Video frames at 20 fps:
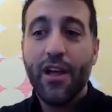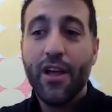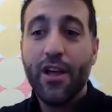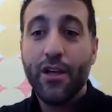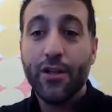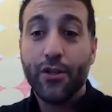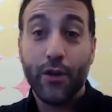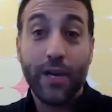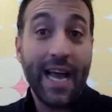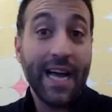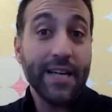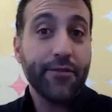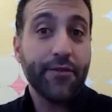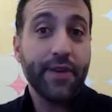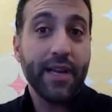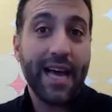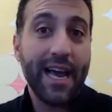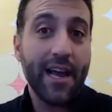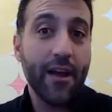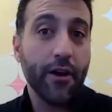So he had to
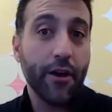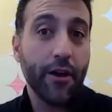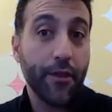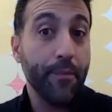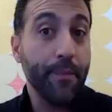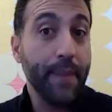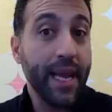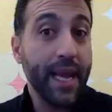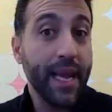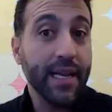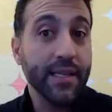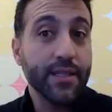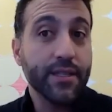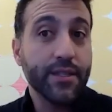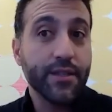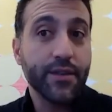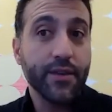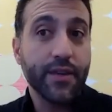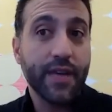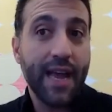rely on other means
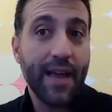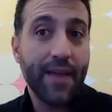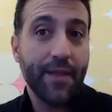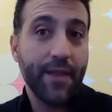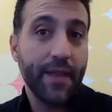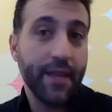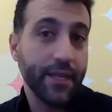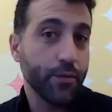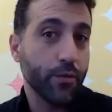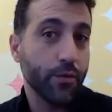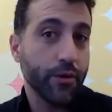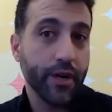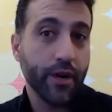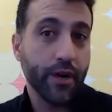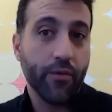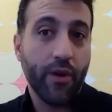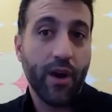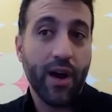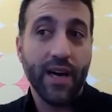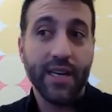to get his word
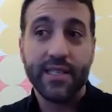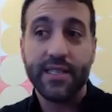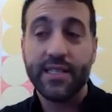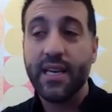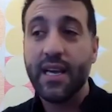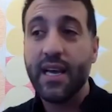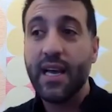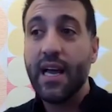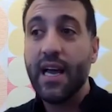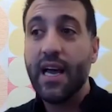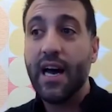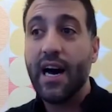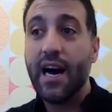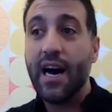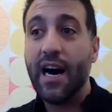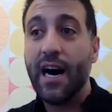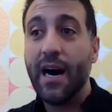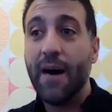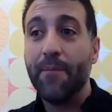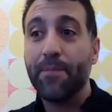across.
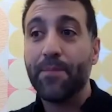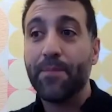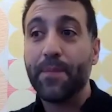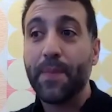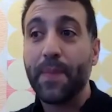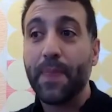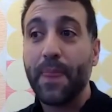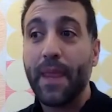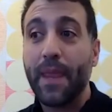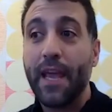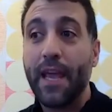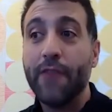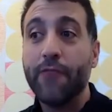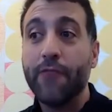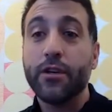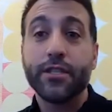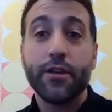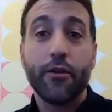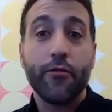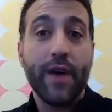He
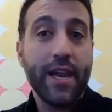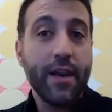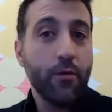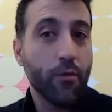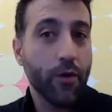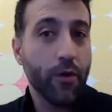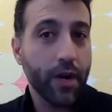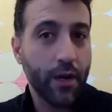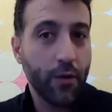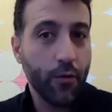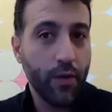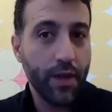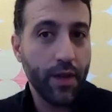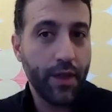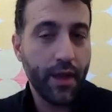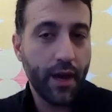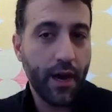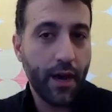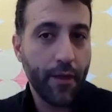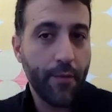was already working with
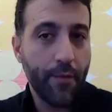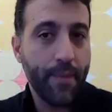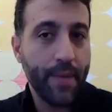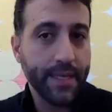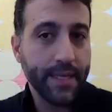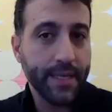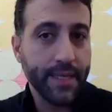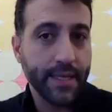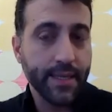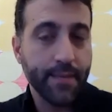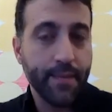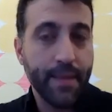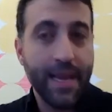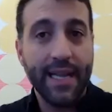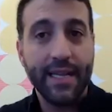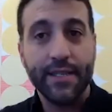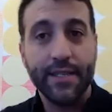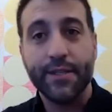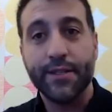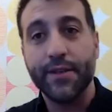other
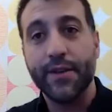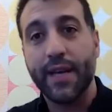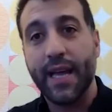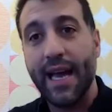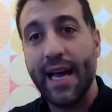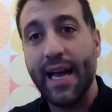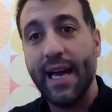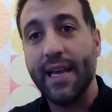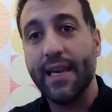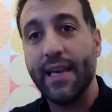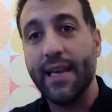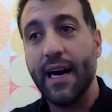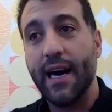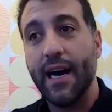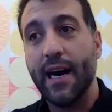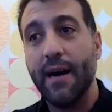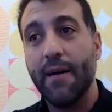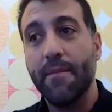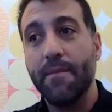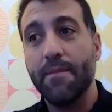businessmen to get
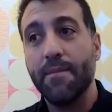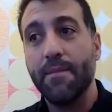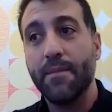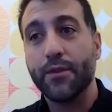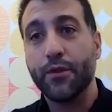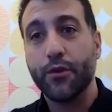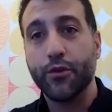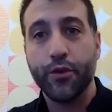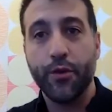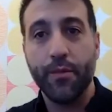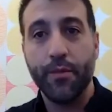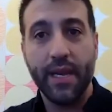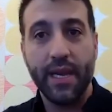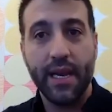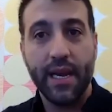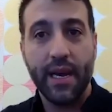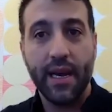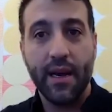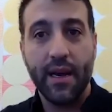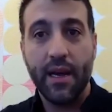social
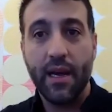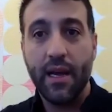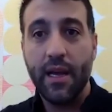media